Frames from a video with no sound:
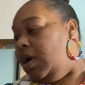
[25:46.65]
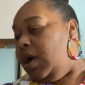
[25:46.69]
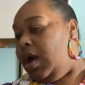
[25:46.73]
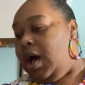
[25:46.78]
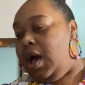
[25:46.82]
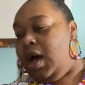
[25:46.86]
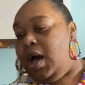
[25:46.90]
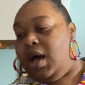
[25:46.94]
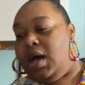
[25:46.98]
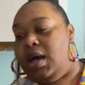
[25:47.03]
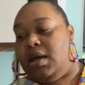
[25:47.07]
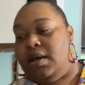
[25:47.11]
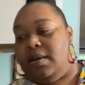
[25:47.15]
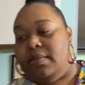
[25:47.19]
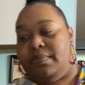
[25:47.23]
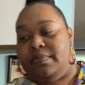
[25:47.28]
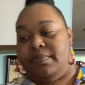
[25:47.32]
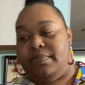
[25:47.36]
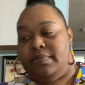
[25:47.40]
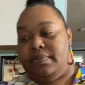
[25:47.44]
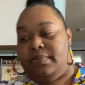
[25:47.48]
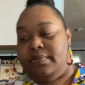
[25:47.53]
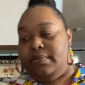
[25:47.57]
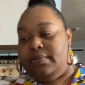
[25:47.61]

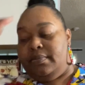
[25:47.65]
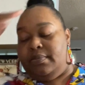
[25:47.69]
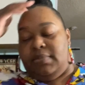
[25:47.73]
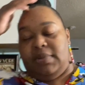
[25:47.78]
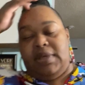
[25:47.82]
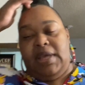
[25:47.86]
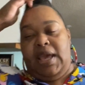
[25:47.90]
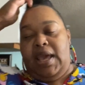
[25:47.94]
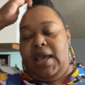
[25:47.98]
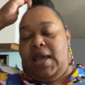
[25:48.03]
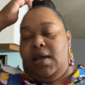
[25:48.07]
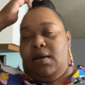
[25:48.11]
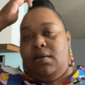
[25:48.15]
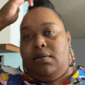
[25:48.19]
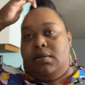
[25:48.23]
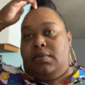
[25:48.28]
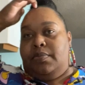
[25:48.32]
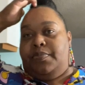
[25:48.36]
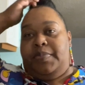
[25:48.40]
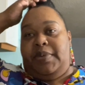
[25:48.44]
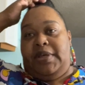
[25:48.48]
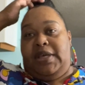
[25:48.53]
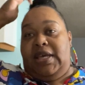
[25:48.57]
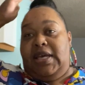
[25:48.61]
Um, yeah,
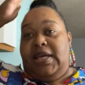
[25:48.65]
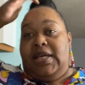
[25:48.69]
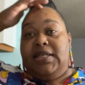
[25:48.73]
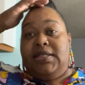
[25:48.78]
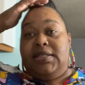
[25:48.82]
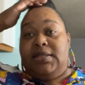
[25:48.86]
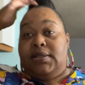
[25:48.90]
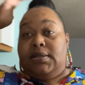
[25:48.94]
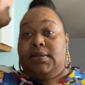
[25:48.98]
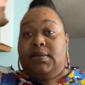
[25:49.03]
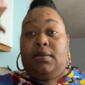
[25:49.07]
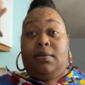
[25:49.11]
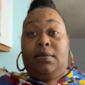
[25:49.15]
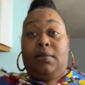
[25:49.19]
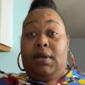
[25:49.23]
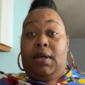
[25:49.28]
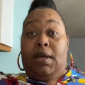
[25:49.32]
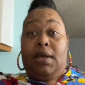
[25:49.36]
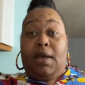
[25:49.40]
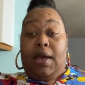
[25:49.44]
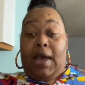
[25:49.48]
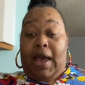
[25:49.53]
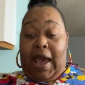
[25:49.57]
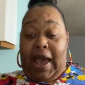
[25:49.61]
because
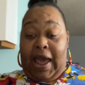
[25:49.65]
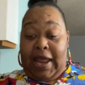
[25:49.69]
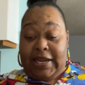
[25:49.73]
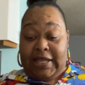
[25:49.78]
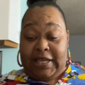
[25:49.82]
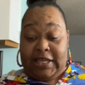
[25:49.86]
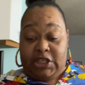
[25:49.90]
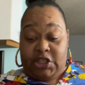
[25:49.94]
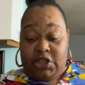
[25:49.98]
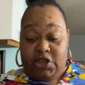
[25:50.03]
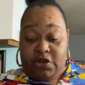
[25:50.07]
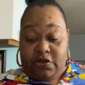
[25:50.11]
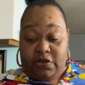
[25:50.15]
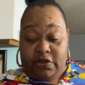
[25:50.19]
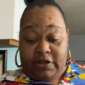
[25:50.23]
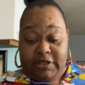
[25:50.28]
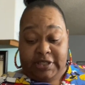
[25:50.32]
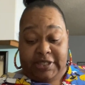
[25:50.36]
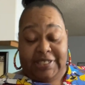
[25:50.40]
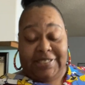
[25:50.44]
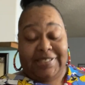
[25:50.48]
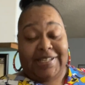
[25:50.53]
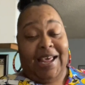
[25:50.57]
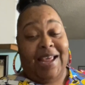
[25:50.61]
I didn't get to do those
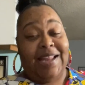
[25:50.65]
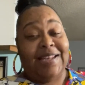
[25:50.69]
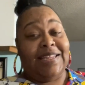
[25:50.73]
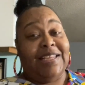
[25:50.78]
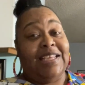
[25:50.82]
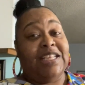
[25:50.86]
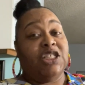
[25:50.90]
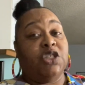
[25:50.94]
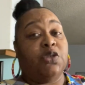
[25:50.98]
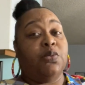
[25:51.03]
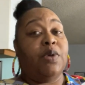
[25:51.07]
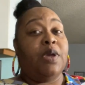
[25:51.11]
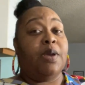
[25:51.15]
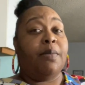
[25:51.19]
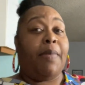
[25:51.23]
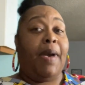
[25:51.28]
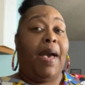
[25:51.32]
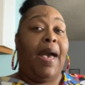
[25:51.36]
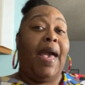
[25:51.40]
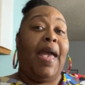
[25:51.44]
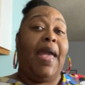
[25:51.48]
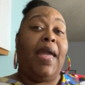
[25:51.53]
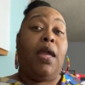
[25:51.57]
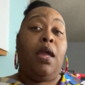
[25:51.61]
things. I did swing
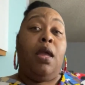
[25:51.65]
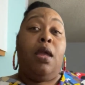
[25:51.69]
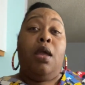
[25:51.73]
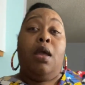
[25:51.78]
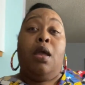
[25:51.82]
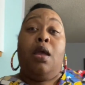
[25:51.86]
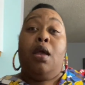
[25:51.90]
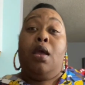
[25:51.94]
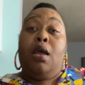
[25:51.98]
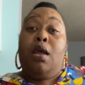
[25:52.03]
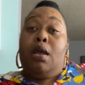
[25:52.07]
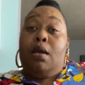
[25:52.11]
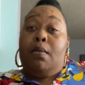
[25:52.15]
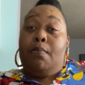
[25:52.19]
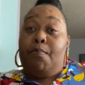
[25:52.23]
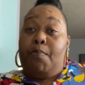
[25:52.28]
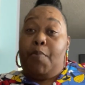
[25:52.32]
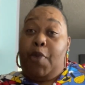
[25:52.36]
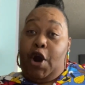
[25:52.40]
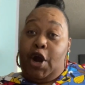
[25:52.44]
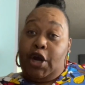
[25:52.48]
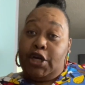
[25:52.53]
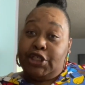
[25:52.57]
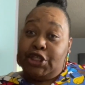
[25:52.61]
by
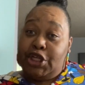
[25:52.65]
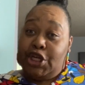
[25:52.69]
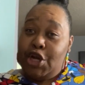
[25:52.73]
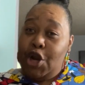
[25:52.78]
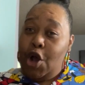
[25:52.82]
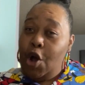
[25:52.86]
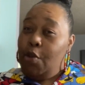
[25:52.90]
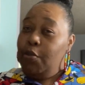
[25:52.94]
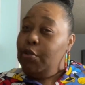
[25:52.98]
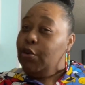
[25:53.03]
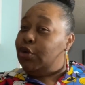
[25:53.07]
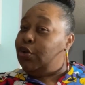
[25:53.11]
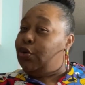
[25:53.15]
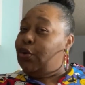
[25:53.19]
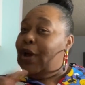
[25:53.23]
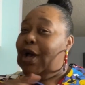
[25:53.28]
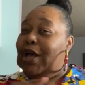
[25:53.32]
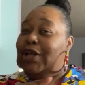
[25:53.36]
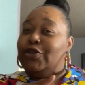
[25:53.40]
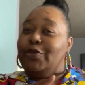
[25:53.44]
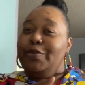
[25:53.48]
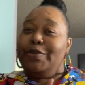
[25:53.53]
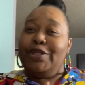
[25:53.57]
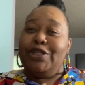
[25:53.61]
Barnes and Noble. You
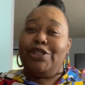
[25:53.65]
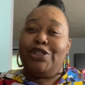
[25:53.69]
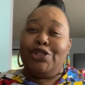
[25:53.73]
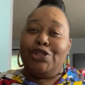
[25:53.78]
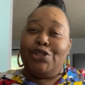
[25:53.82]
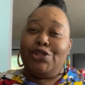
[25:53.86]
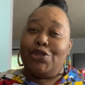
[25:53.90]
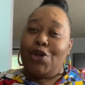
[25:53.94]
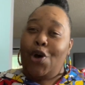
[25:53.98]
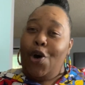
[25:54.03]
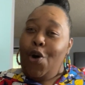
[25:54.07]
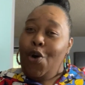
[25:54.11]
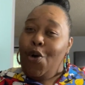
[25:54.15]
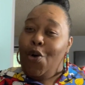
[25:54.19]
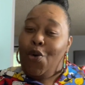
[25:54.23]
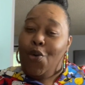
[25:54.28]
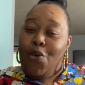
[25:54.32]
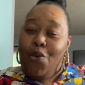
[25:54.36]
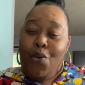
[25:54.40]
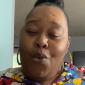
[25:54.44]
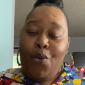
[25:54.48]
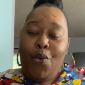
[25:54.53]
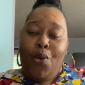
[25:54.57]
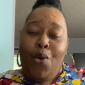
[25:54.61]
guys would be
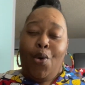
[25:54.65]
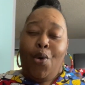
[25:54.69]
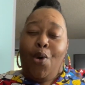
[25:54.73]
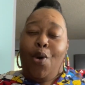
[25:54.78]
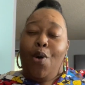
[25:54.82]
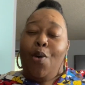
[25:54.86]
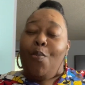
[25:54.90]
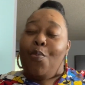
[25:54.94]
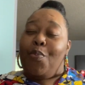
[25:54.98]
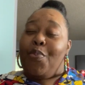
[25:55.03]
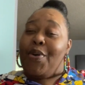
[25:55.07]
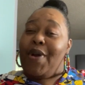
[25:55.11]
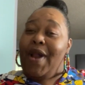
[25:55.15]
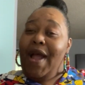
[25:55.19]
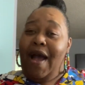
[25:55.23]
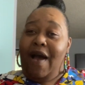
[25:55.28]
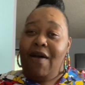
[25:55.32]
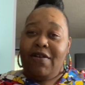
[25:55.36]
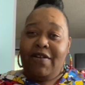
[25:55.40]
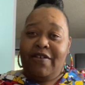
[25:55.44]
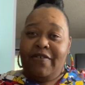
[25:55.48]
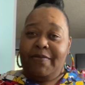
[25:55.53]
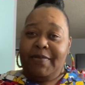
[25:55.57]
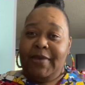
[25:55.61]
so
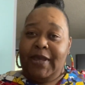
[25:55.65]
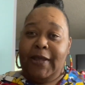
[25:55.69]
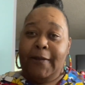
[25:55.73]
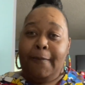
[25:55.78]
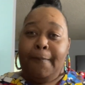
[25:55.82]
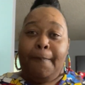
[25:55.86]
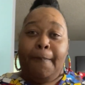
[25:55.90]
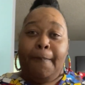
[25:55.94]
proud of me.